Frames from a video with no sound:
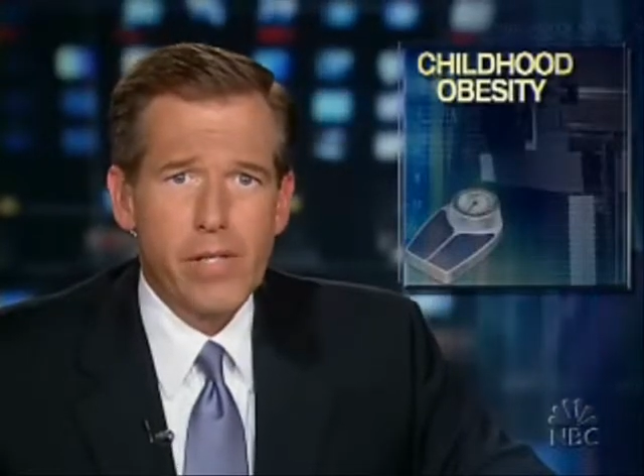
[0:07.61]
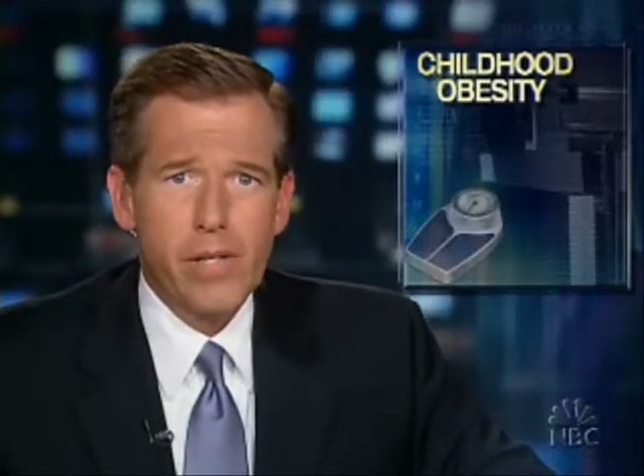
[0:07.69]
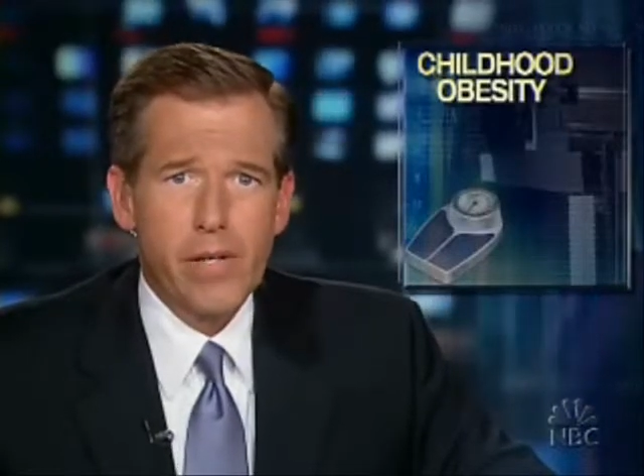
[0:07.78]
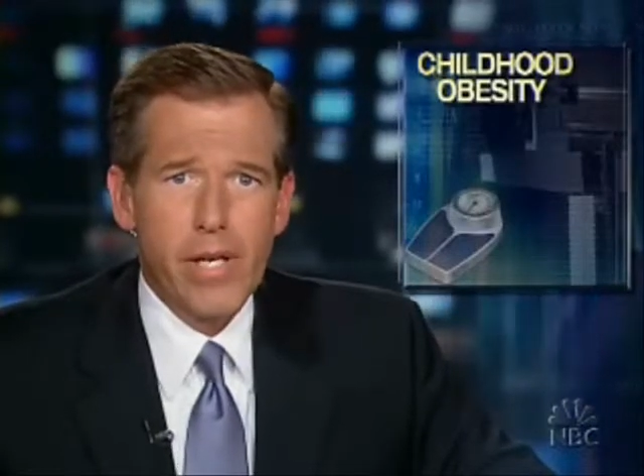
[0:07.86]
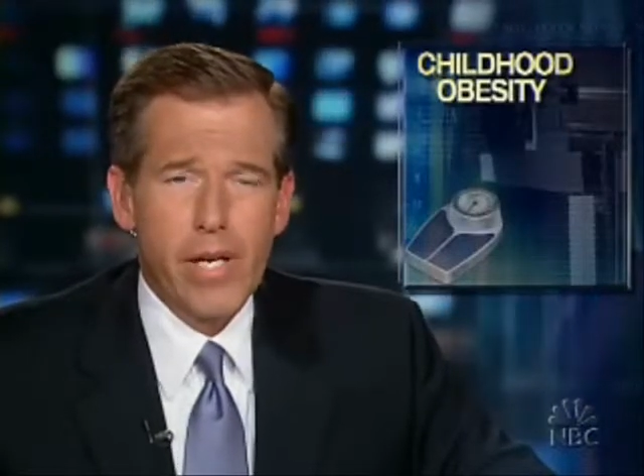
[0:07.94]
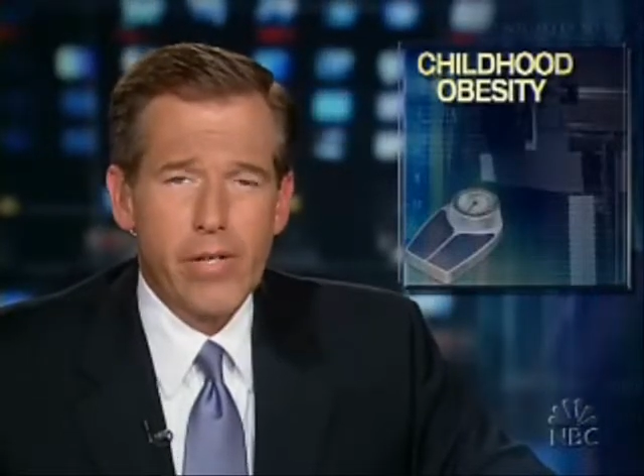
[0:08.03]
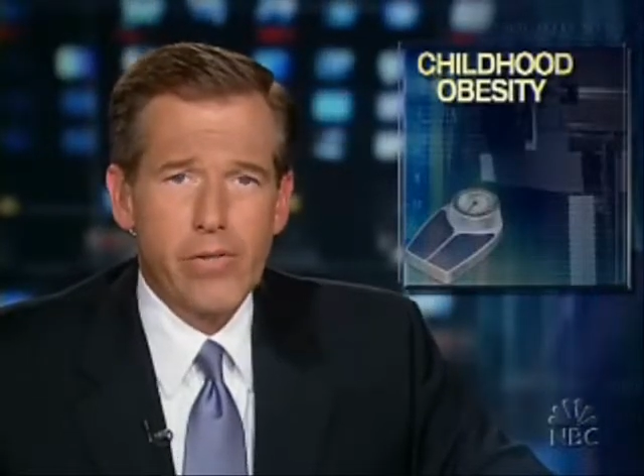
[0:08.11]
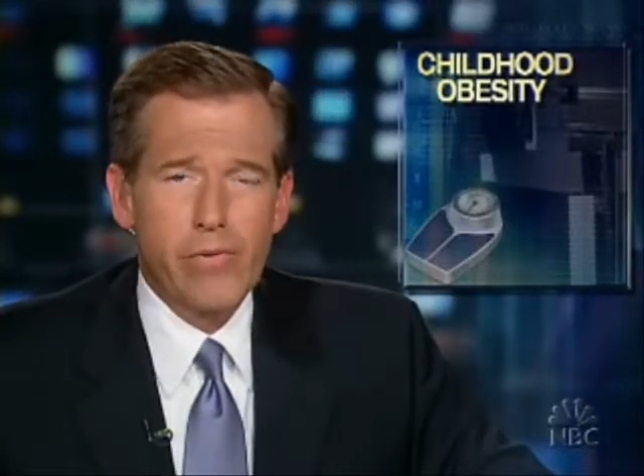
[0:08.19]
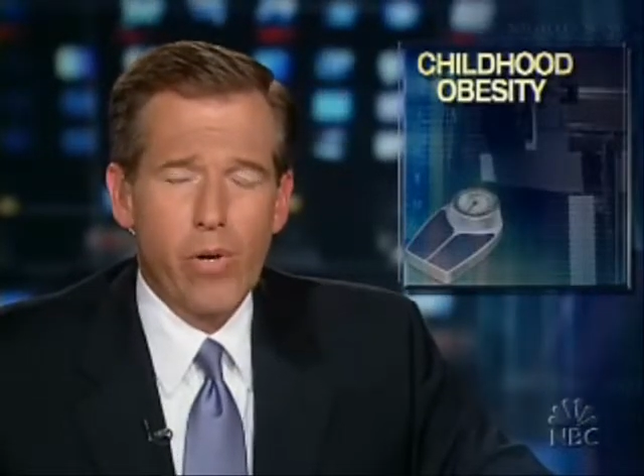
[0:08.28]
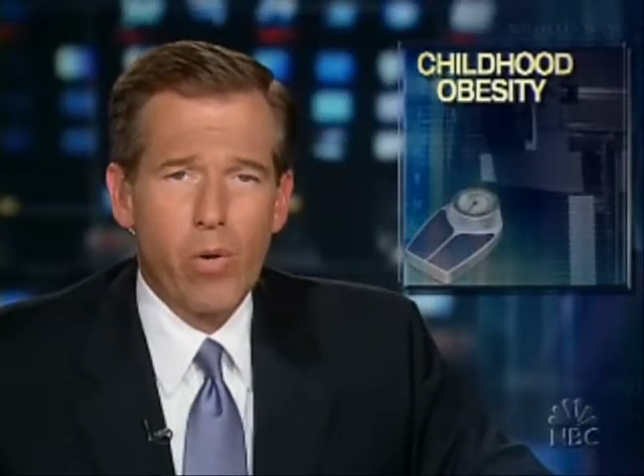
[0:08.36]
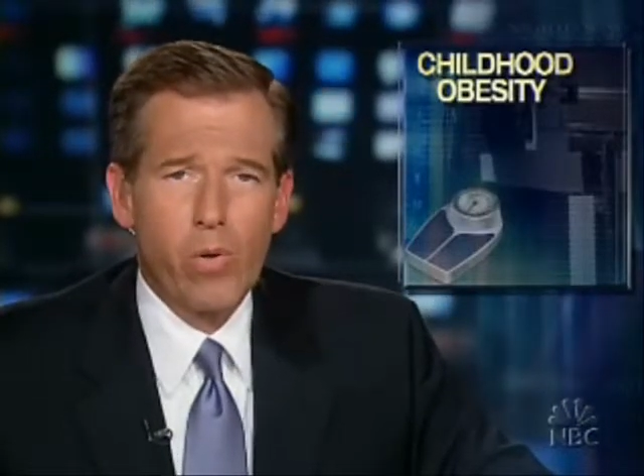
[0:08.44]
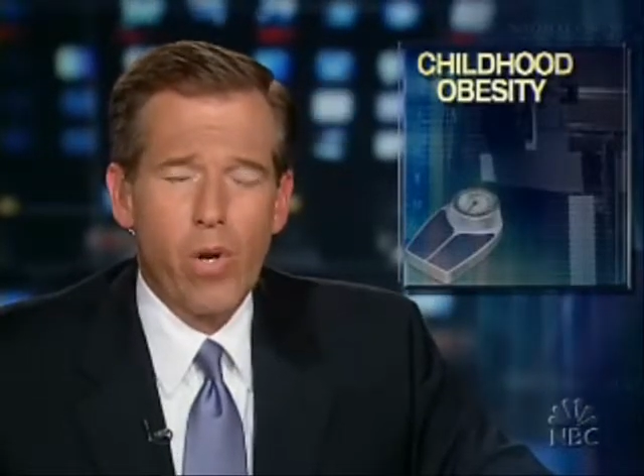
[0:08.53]
their kids
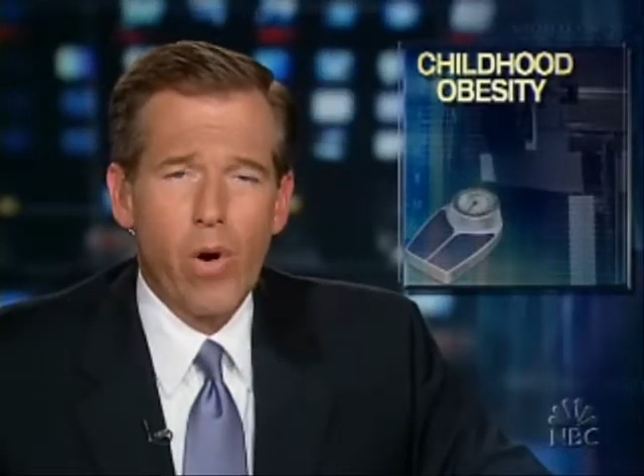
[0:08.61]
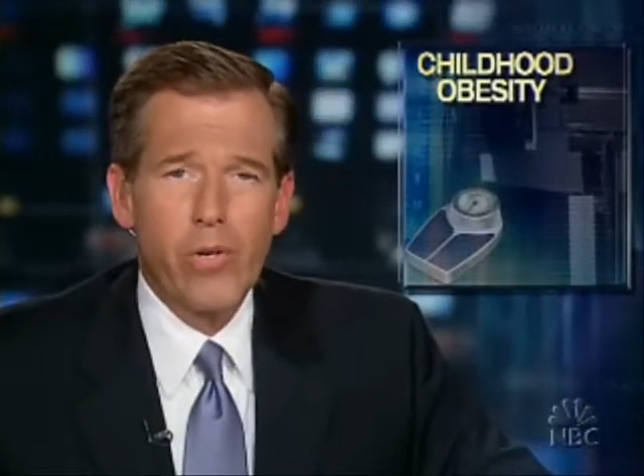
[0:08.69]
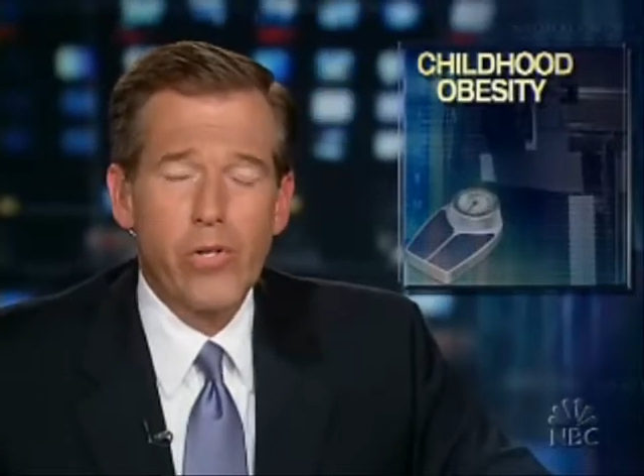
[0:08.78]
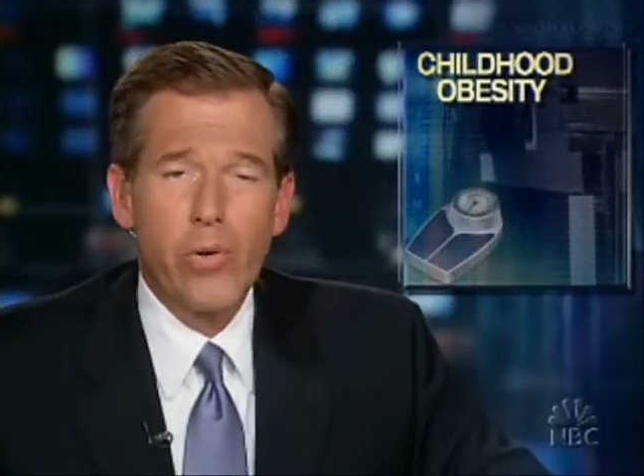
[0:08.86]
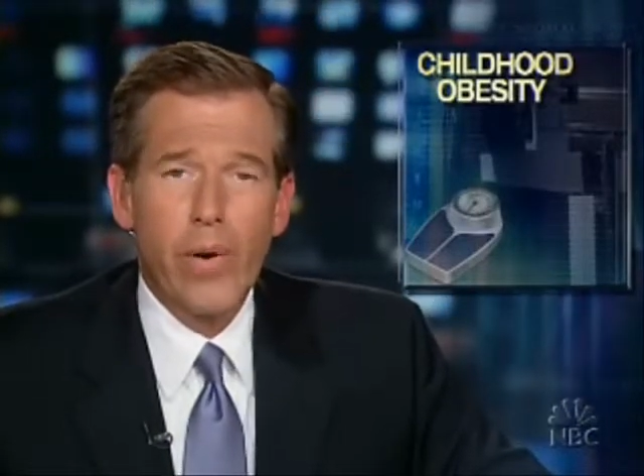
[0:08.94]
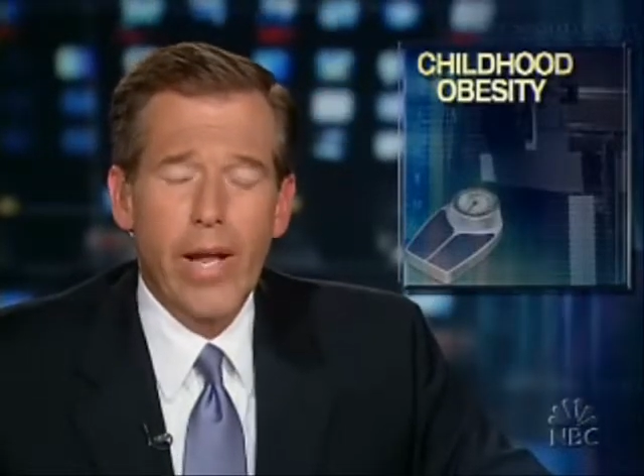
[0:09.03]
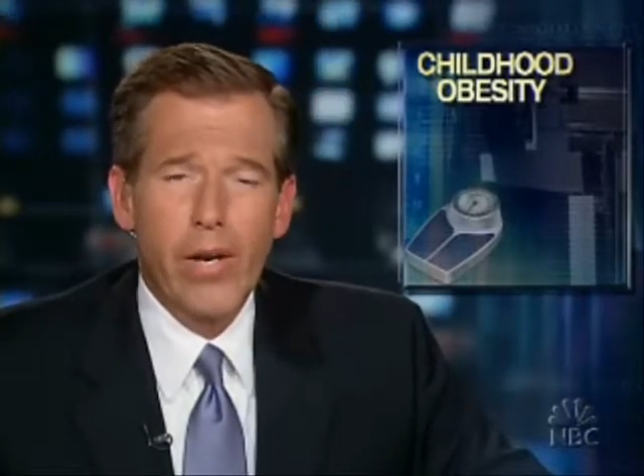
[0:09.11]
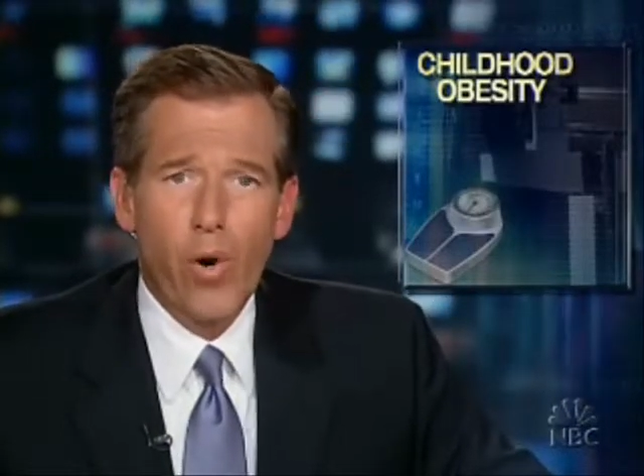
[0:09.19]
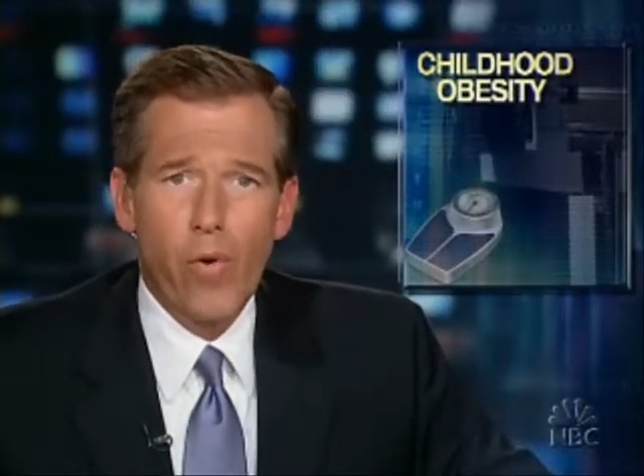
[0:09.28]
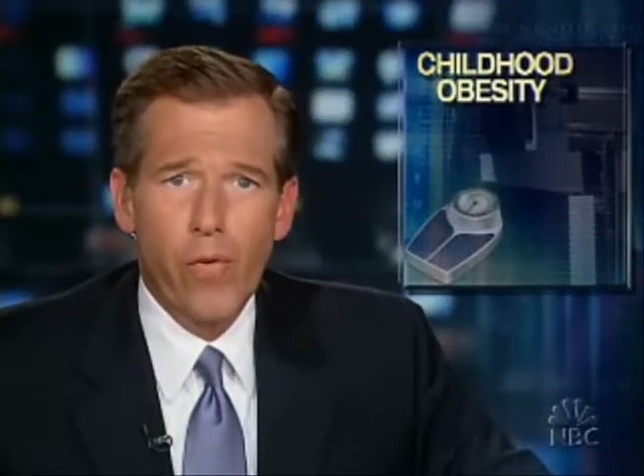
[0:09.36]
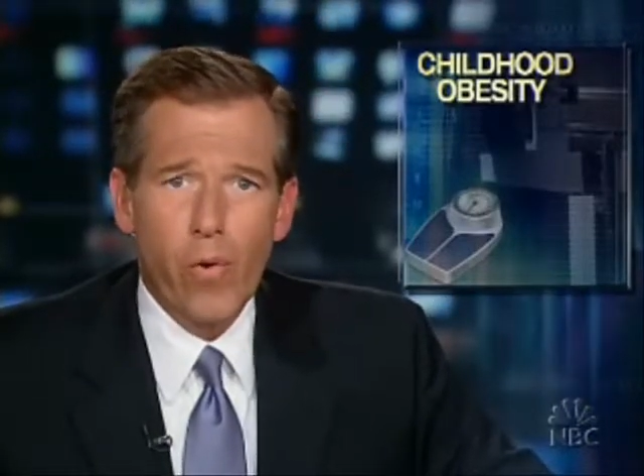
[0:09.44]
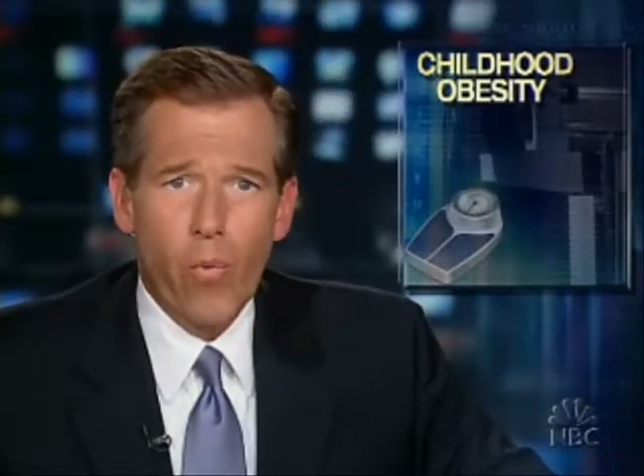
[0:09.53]
grow larger and
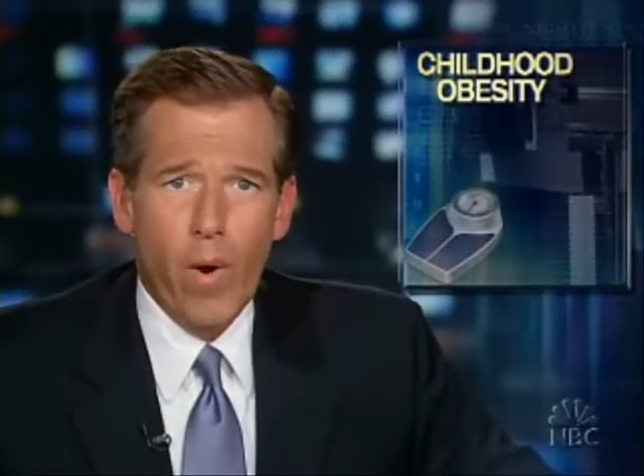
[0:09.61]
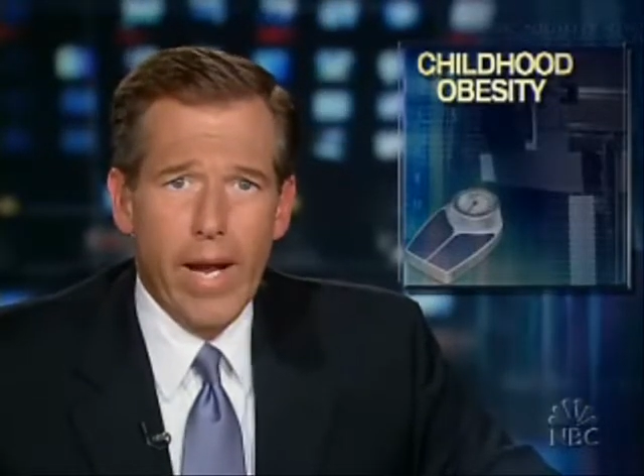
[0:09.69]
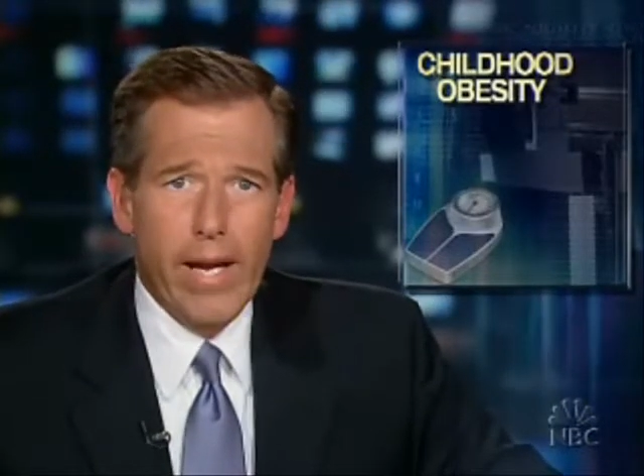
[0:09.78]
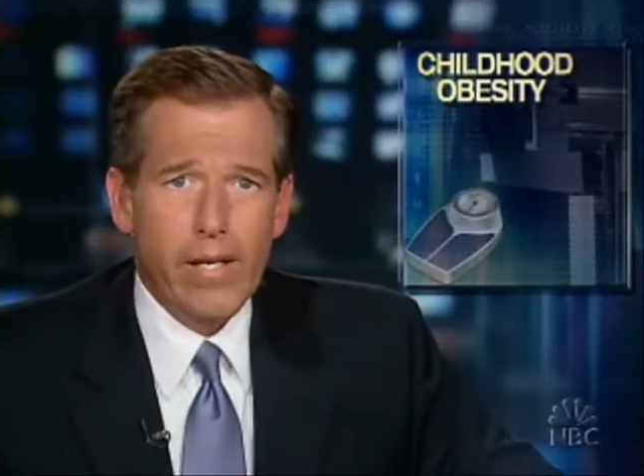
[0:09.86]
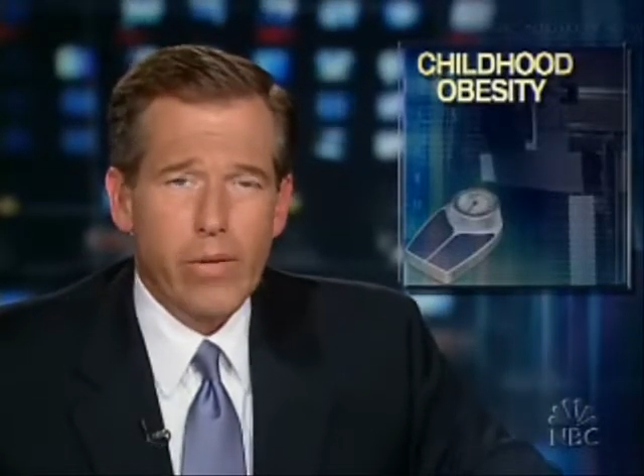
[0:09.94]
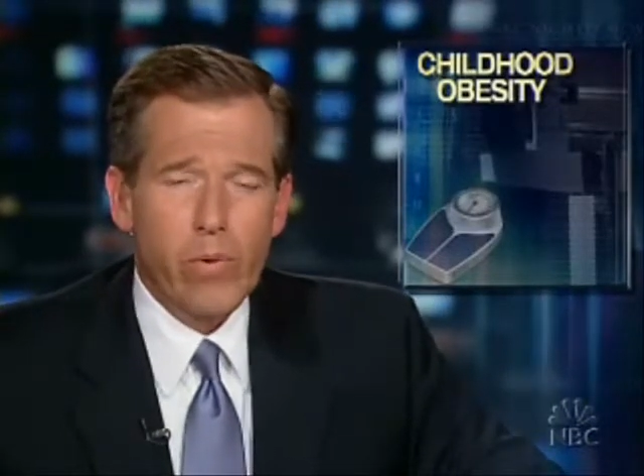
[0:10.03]
overweight.